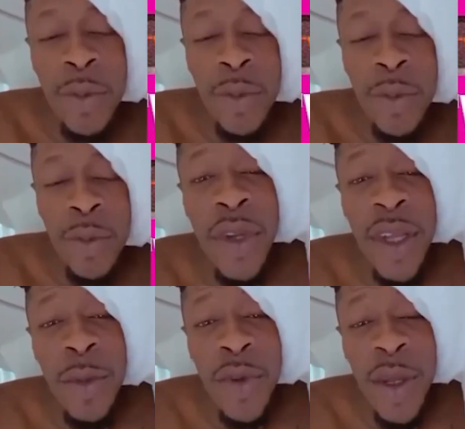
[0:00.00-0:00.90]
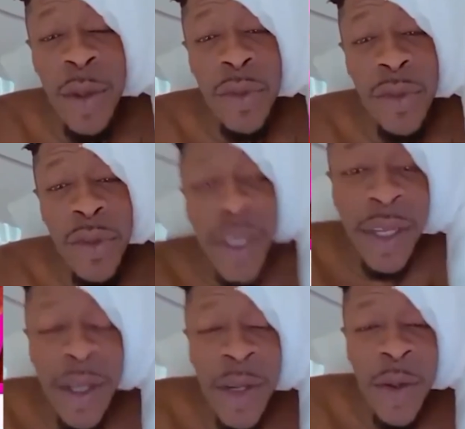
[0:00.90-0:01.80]
ma moya se
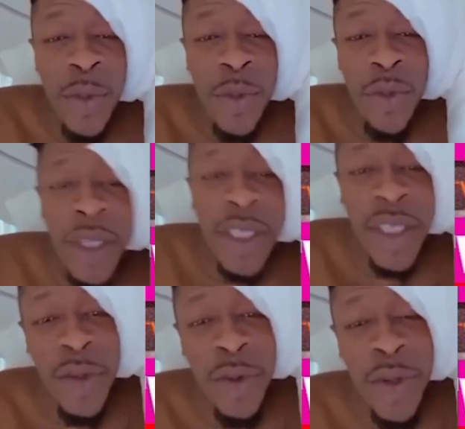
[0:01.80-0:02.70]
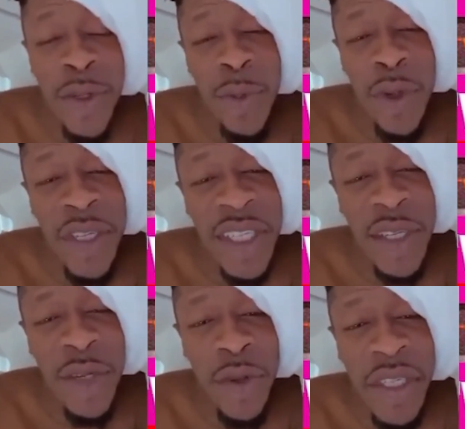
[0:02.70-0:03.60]
moya serious moya
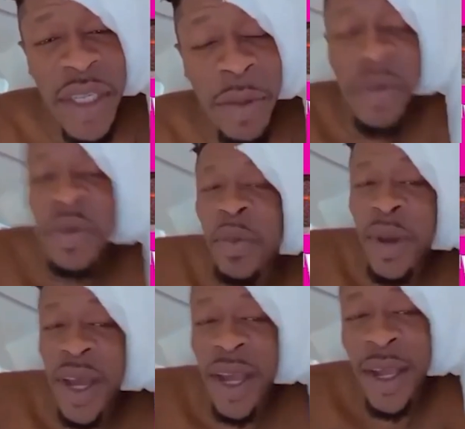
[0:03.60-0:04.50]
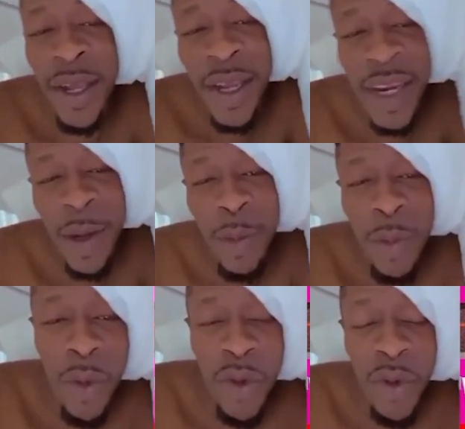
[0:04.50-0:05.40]
serious se bibi ba na
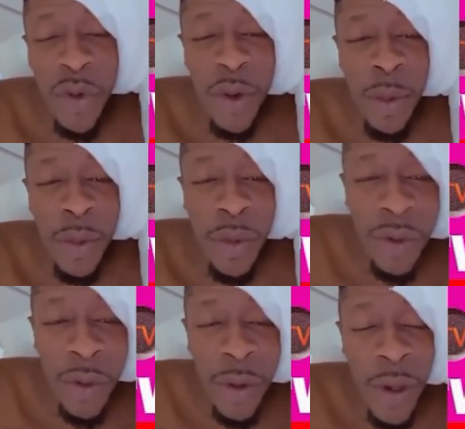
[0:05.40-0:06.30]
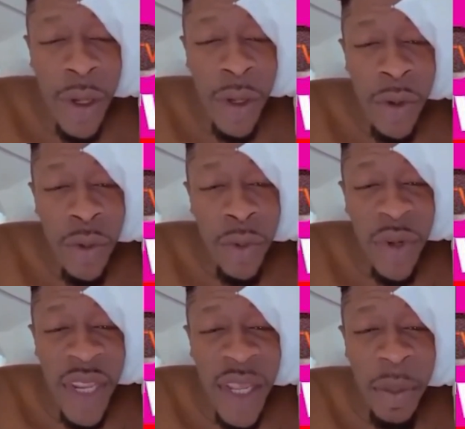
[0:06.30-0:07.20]
mugo hwehwe mugo
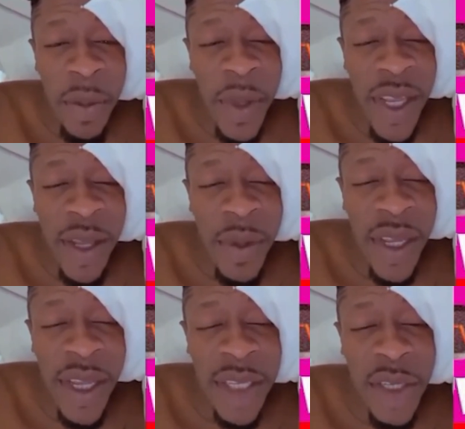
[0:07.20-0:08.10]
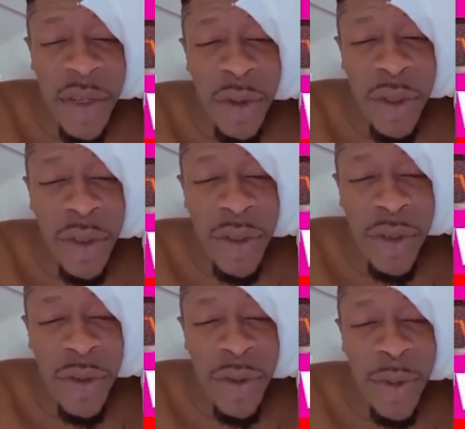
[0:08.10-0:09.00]
ude meme nge serious
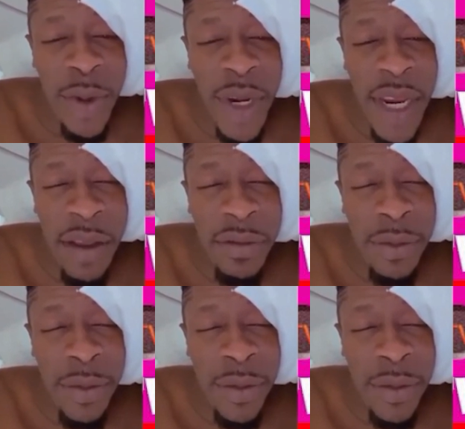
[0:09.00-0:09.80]
o life